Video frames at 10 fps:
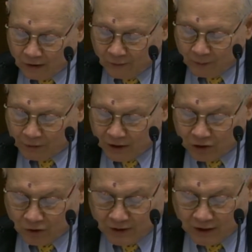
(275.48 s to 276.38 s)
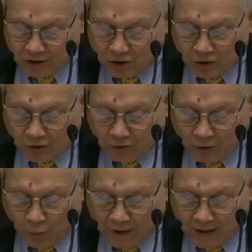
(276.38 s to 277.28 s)
if we placed our attention on
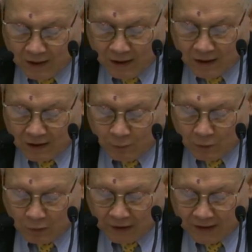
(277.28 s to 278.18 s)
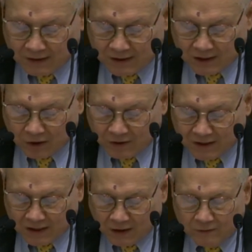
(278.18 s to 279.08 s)
the way that we would like to see
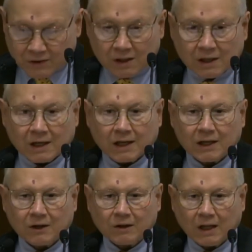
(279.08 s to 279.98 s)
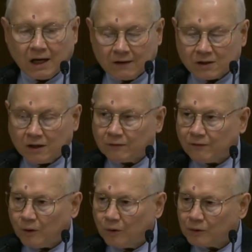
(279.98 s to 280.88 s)
ourselves and our lives
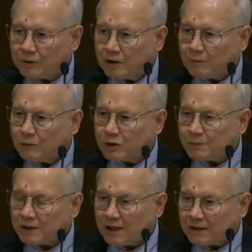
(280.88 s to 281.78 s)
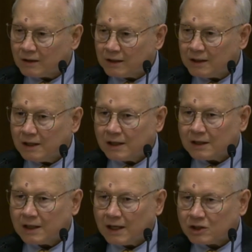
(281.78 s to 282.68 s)
unfold, most particularly
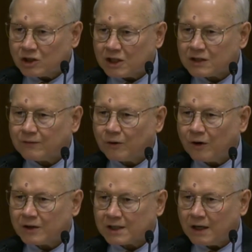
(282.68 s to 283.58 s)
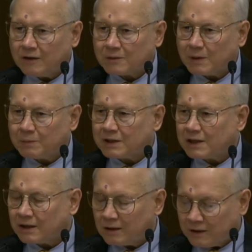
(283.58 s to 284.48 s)
not just for ourselves, but
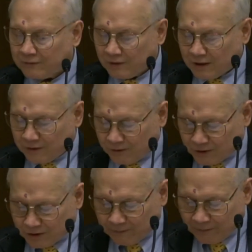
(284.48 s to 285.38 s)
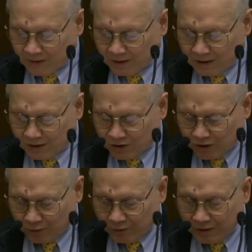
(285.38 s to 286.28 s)
particularly for others?" And
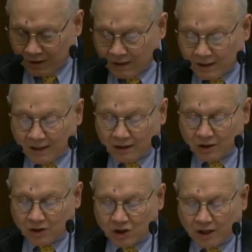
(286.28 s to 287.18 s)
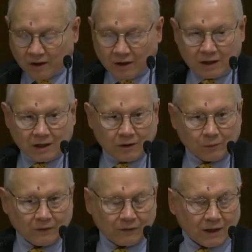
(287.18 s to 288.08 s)
so, again, to share
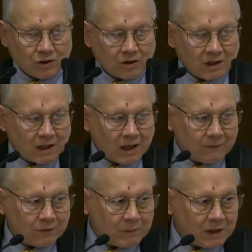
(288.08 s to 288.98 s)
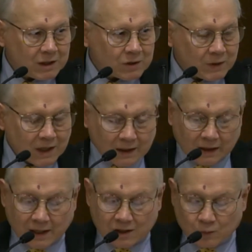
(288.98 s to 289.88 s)
another reflection that came from meetings we had
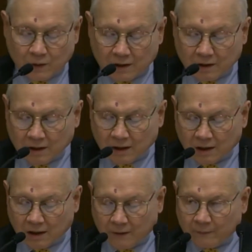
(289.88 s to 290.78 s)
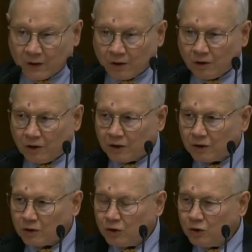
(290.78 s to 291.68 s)
last week on
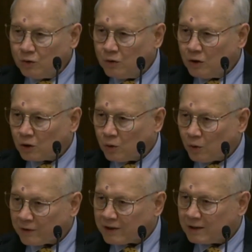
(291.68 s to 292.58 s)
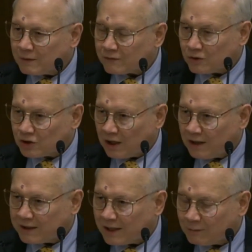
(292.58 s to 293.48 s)
a new core theme of Sir
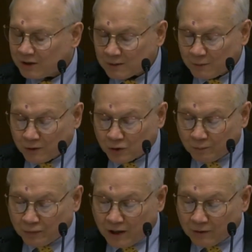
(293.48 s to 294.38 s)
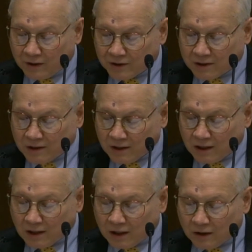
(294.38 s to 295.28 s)
John, namely spiritual progress.
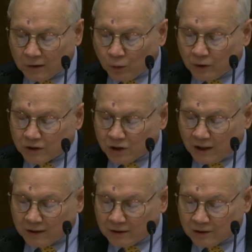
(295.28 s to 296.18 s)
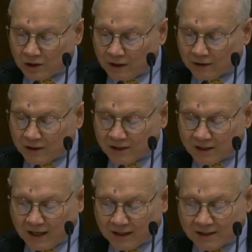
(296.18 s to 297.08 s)
Lord Jonathan
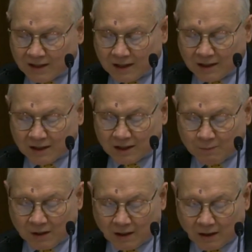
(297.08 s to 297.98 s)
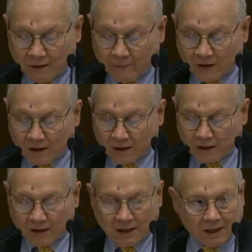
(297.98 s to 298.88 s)
Sacks said at this meeting,
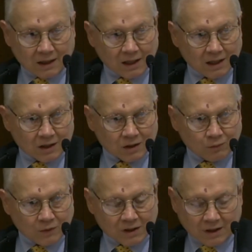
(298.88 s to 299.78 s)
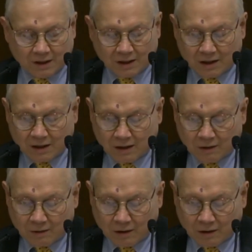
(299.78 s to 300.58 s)
and he is recently the